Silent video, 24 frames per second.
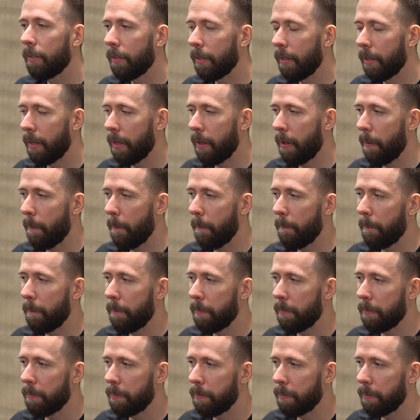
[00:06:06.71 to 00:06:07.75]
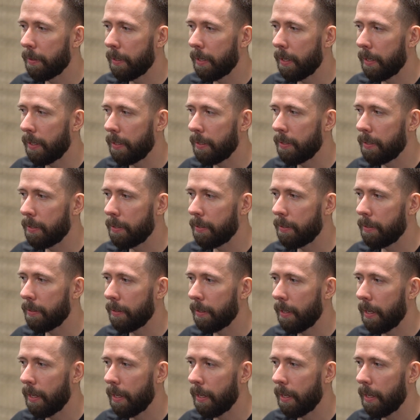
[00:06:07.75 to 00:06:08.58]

But